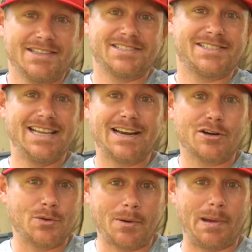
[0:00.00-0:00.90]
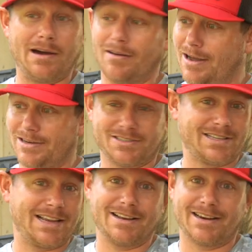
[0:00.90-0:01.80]
this ten or twelve pound line
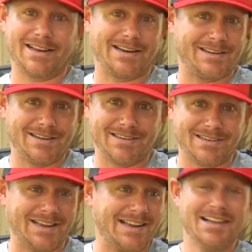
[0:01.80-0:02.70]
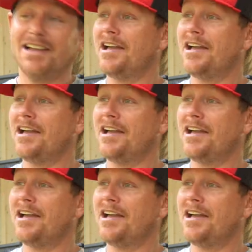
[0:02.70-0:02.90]
just ain't going to get it done. Like,